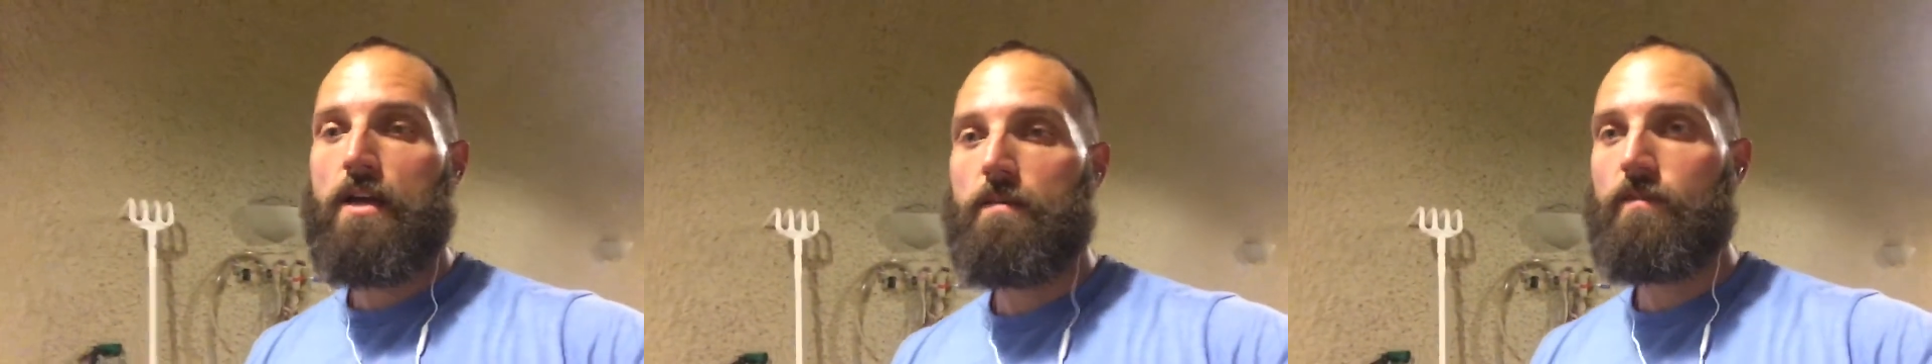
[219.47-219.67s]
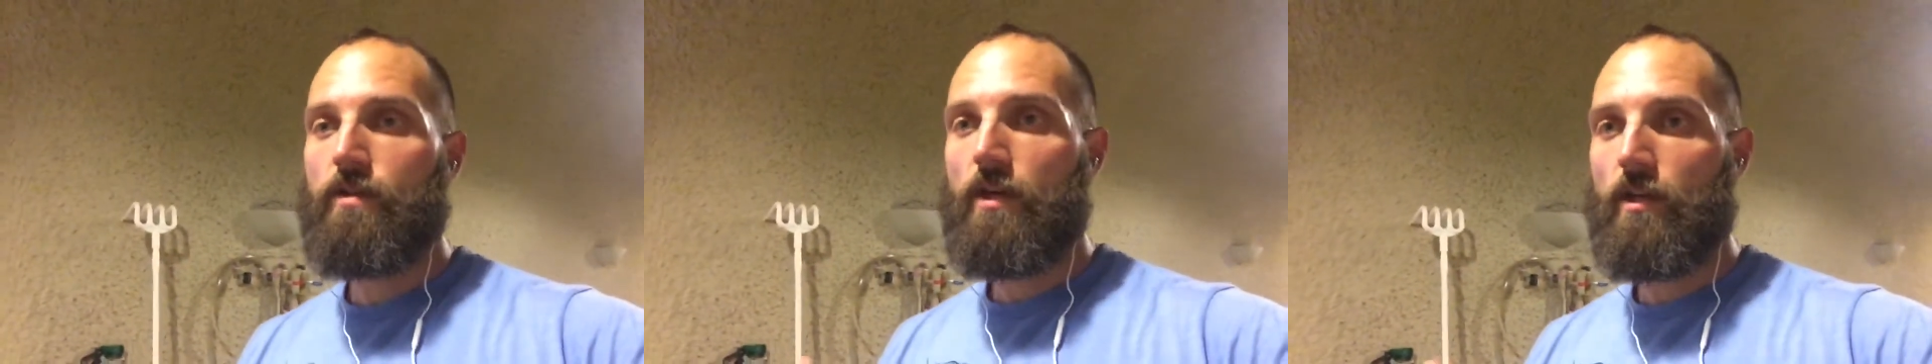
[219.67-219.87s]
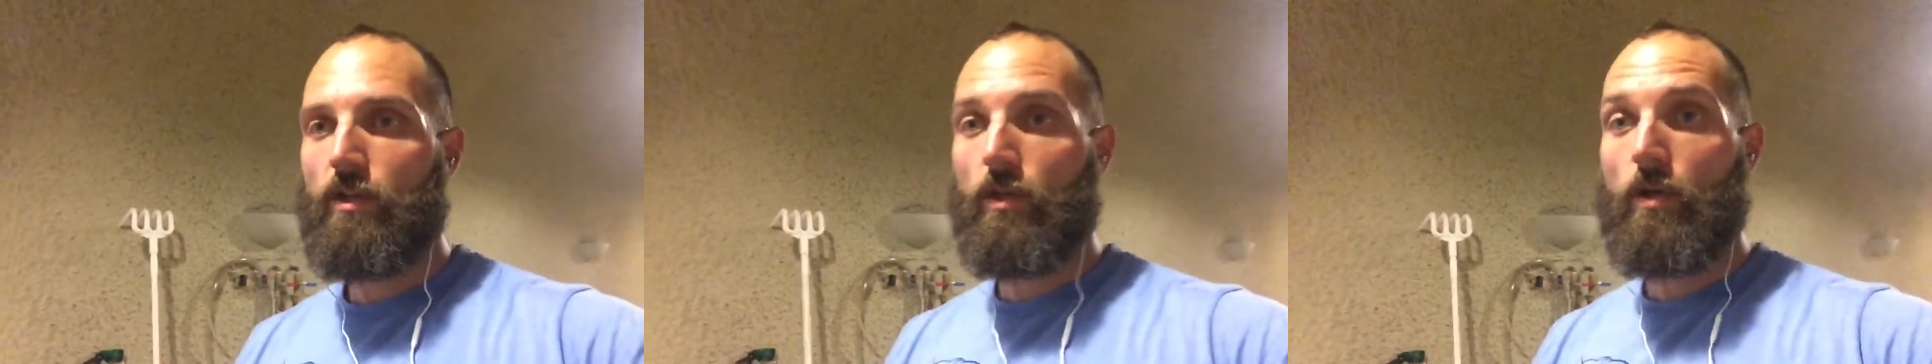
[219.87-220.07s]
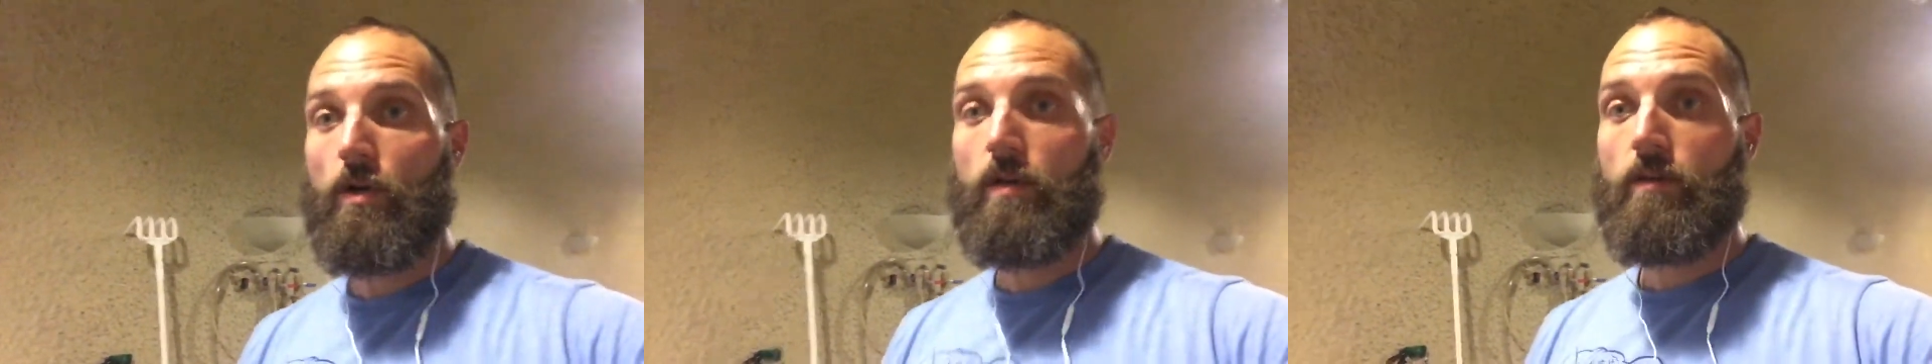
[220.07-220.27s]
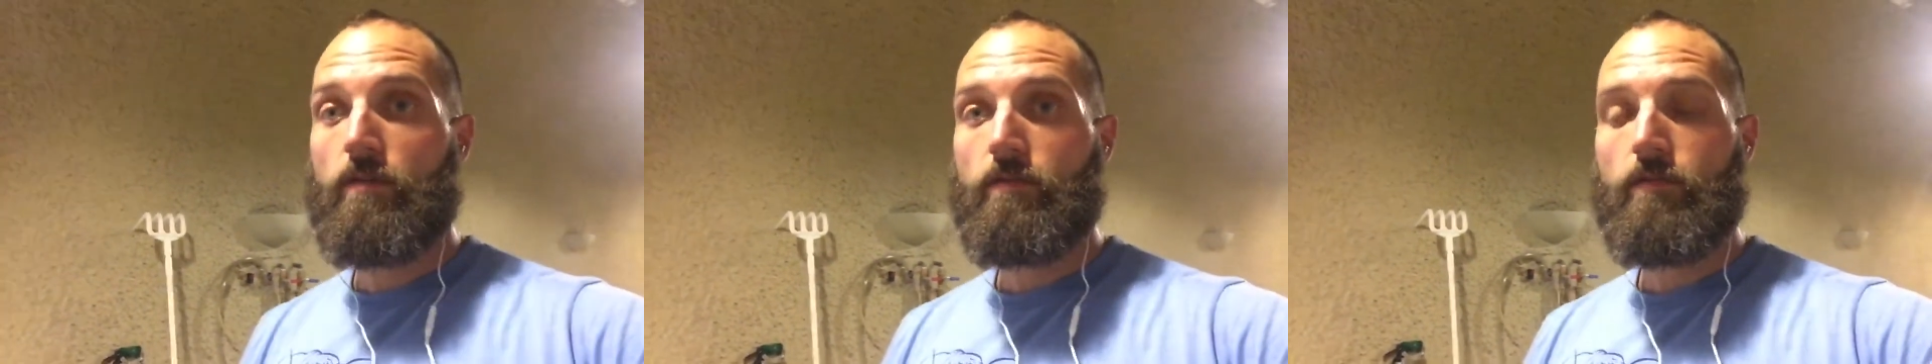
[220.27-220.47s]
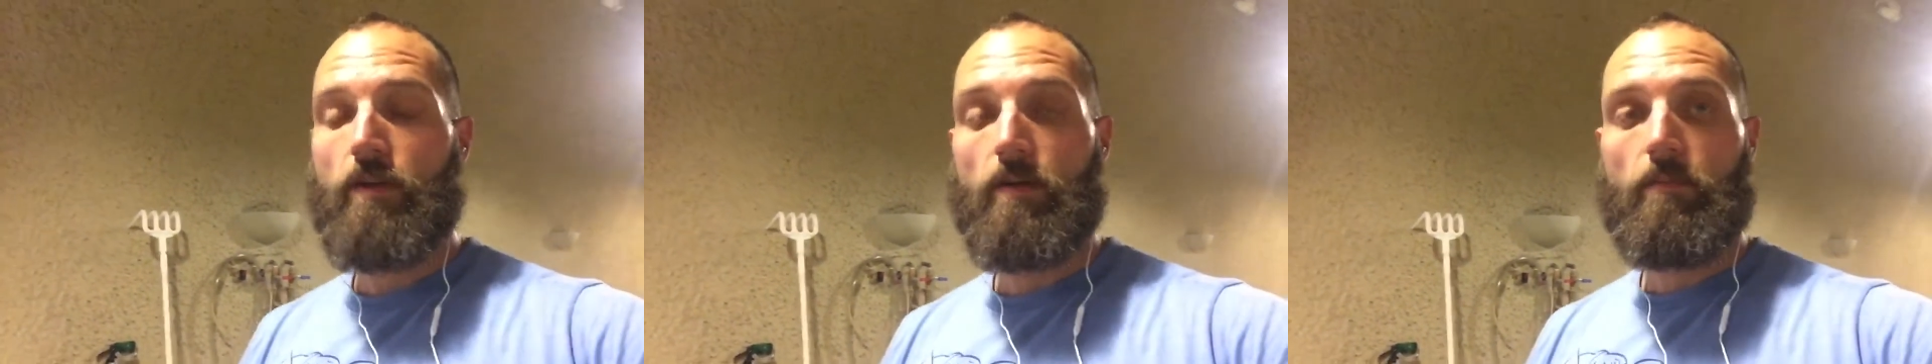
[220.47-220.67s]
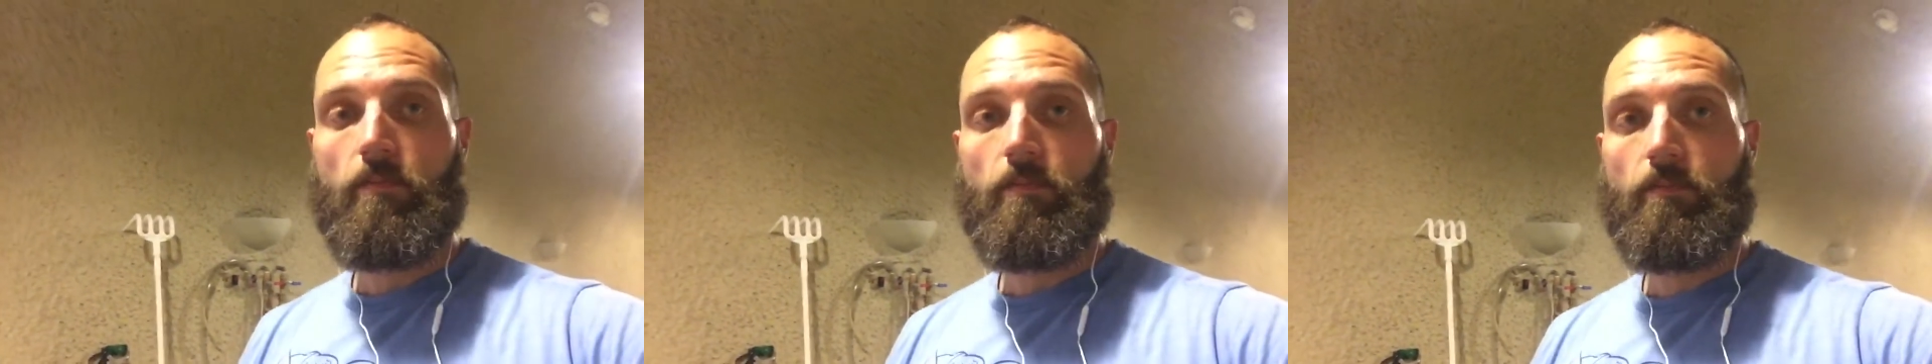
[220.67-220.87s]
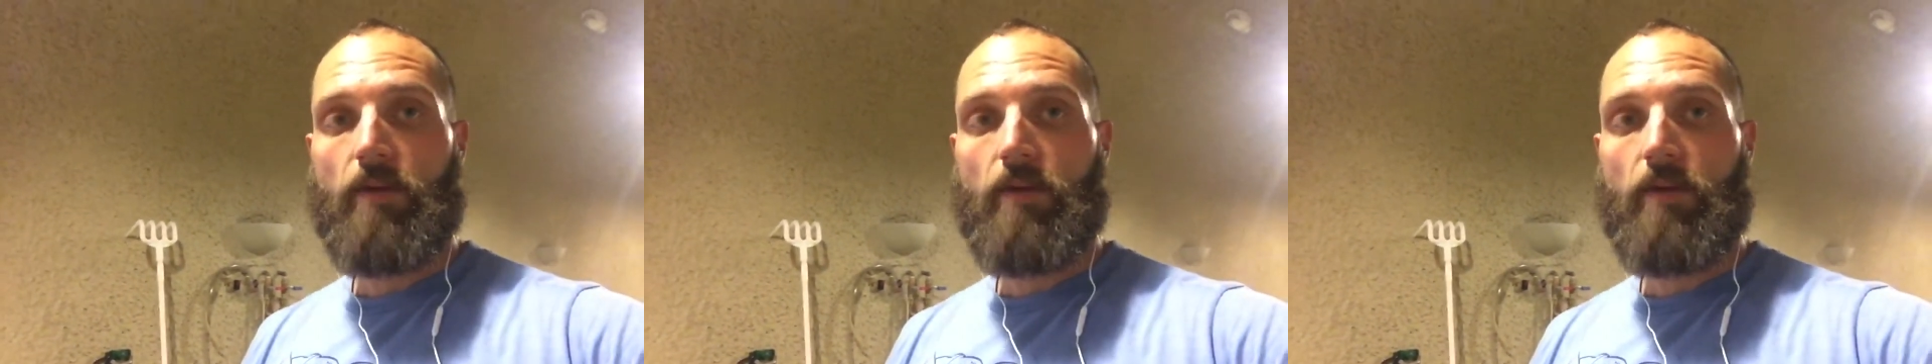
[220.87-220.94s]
I'm trying to learn from